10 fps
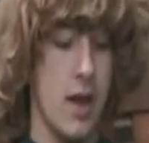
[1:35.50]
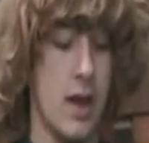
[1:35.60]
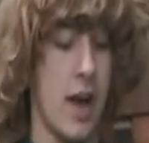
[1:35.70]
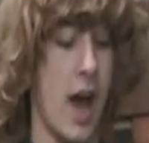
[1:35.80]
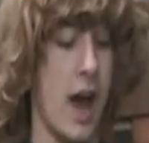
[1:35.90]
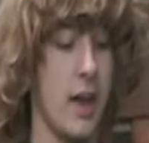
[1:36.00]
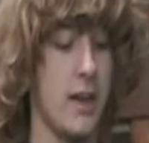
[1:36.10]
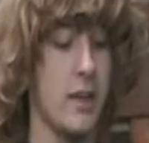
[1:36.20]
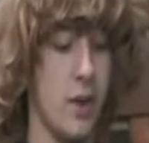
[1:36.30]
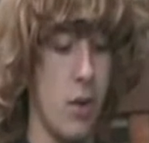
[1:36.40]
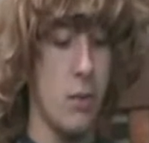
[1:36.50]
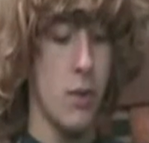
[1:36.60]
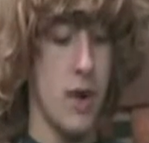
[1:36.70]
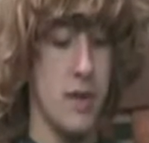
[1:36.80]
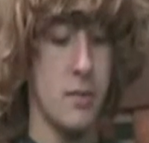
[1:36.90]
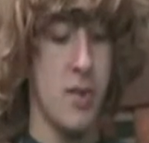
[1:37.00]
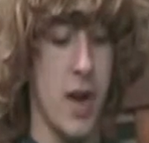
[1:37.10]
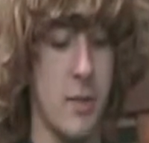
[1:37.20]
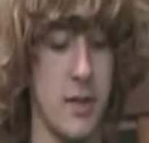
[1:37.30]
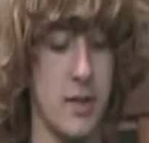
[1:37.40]
And I don't want to
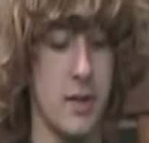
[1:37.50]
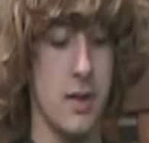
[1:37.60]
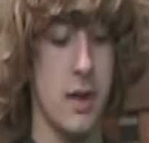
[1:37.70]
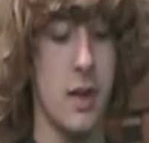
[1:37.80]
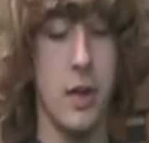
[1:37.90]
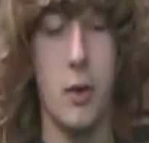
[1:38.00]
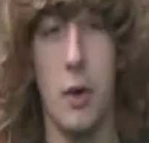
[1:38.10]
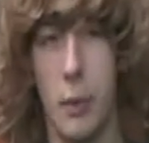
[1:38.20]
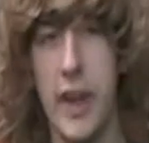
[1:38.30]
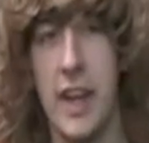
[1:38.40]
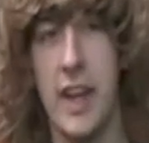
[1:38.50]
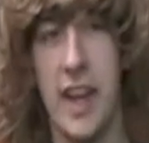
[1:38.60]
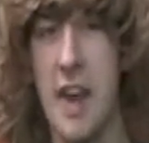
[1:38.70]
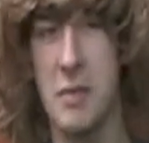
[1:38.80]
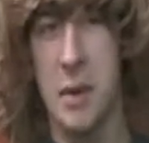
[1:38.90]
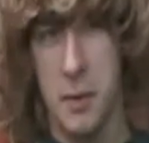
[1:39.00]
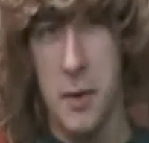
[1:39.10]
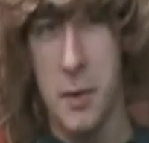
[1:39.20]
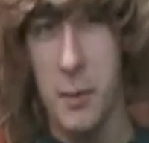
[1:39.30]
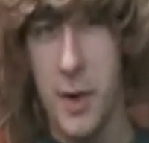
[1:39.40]
promise you a Wii in every
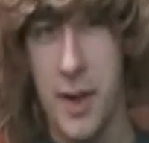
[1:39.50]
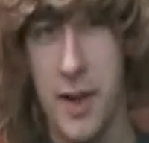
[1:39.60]
room